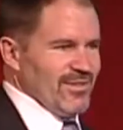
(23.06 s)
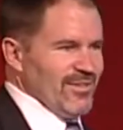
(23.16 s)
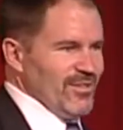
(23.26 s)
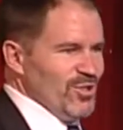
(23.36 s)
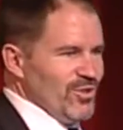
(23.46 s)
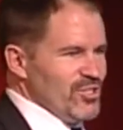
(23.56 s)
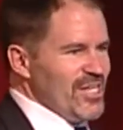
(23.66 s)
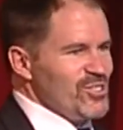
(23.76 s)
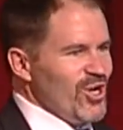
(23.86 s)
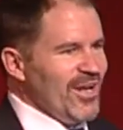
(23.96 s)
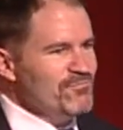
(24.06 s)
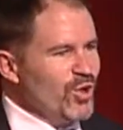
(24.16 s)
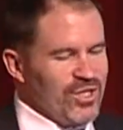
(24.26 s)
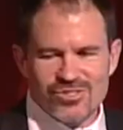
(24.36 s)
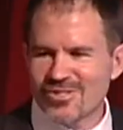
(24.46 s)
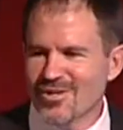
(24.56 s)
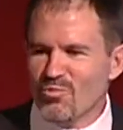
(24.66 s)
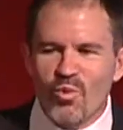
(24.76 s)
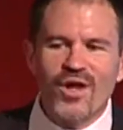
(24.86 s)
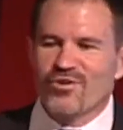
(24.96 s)
a dozen odd books,
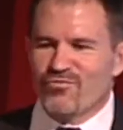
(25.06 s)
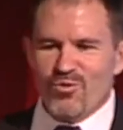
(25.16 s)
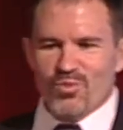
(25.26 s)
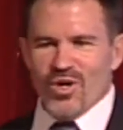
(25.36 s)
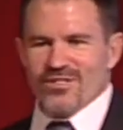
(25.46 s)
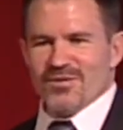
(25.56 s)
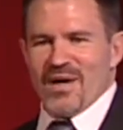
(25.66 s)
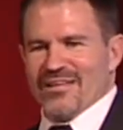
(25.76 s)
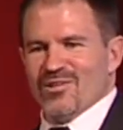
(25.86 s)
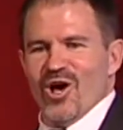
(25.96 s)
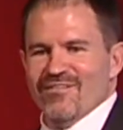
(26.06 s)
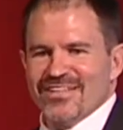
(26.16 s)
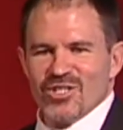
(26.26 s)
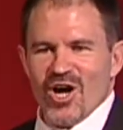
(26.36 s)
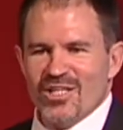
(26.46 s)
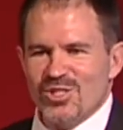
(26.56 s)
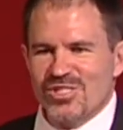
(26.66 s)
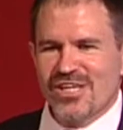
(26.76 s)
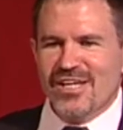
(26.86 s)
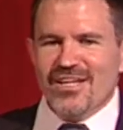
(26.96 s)
wonderful books about love and
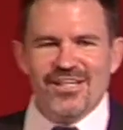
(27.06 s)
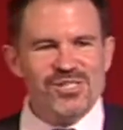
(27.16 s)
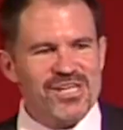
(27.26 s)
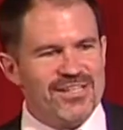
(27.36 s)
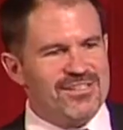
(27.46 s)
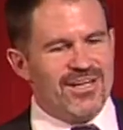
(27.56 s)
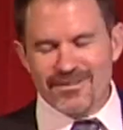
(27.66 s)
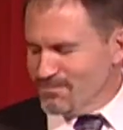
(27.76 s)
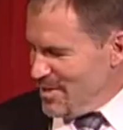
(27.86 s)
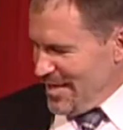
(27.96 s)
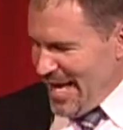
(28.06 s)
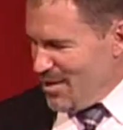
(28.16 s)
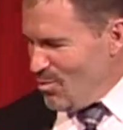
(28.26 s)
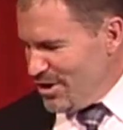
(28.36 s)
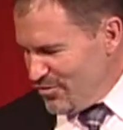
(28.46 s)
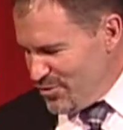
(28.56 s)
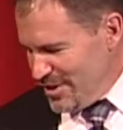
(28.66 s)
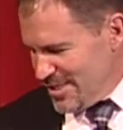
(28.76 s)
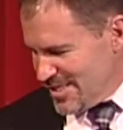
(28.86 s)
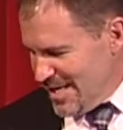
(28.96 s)
conscience, he said, had a wonderful
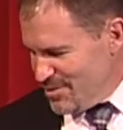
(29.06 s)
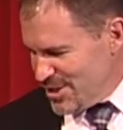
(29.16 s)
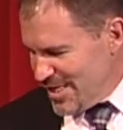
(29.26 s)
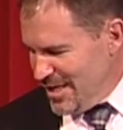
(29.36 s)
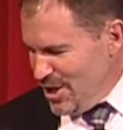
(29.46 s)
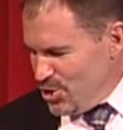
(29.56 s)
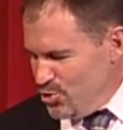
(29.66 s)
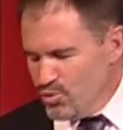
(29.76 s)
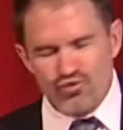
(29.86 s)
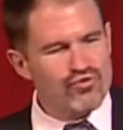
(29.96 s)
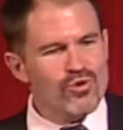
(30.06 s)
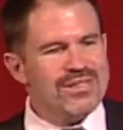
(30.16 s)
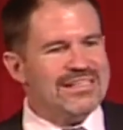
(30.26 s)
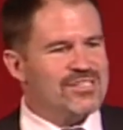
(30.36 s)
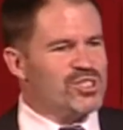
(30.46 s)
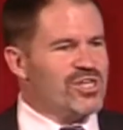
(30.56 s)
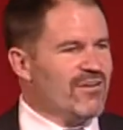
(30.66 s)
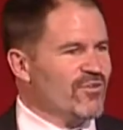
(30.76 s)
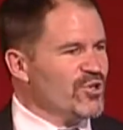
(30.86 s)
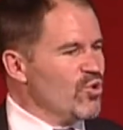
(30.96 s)
thing to say when he said, "You truly
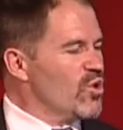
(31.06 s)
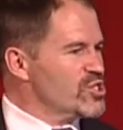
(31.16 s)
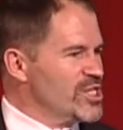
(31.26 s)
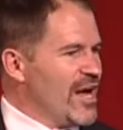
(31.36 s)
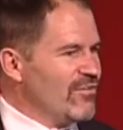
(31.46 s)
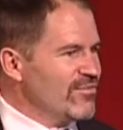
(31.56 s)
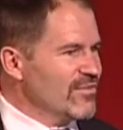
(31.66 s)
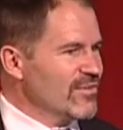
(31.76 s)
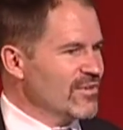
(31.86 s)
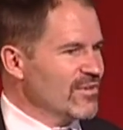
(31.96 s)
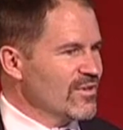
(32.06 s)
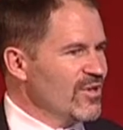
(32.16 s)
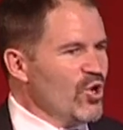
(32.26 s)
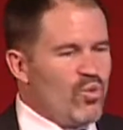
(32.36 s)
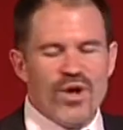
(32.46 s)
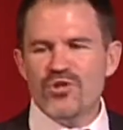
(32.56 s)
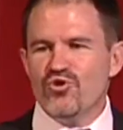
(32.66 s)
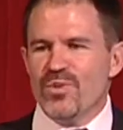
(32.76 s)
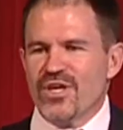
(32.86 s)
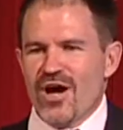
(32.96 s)
discover yourself when
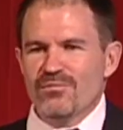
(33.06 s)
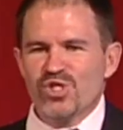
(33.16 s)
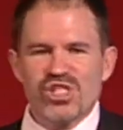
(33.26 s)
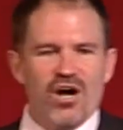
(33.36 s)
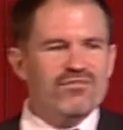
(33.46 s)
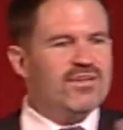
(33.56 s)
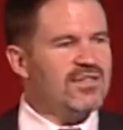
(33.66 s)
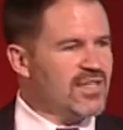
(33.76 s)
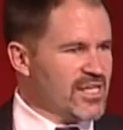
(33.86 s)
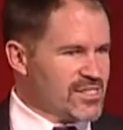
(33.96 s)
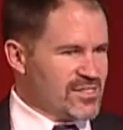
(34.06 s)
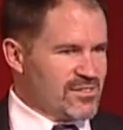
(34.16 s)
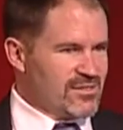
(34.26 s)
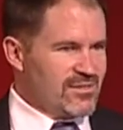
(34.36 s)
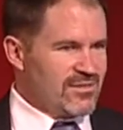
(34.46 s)
you become selfless."